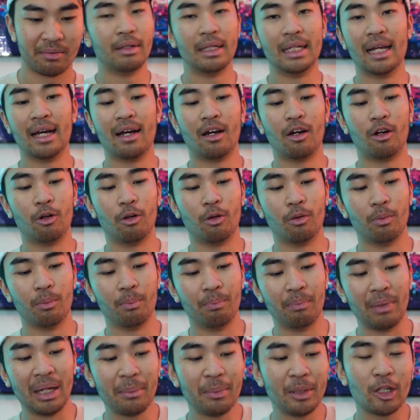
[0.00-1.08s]
Now,
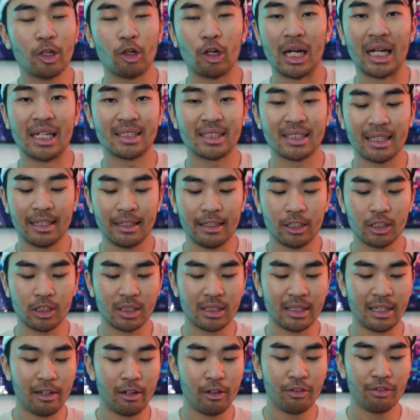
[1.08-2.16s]
maybe you're asking
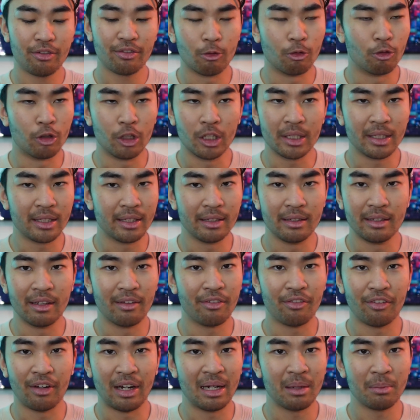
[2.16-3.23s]
yourself, what did the
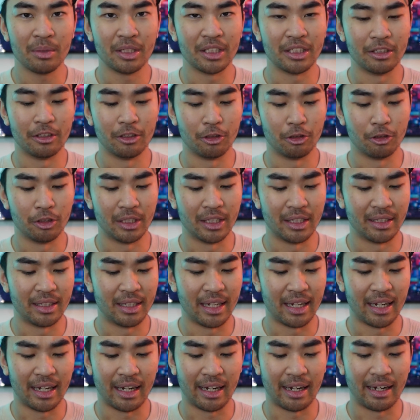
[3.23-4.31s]
family do? Did
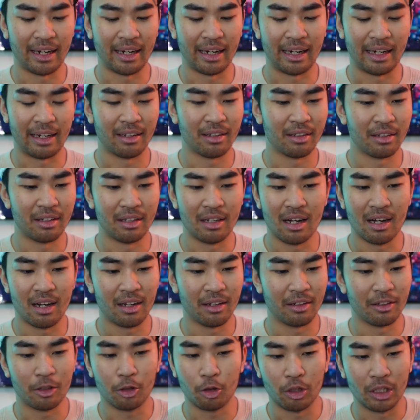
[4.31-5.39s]
they
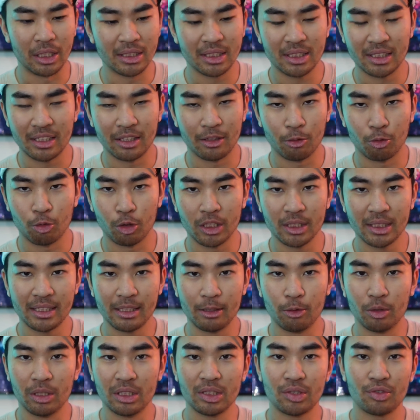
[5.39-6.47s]
not question where she
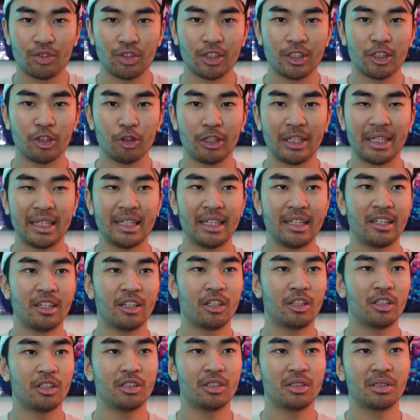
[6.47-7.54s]
was for 3
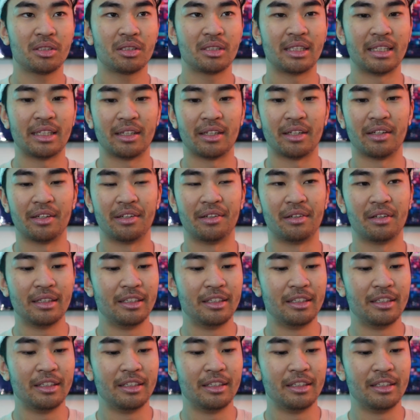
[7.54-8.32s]
years? Did,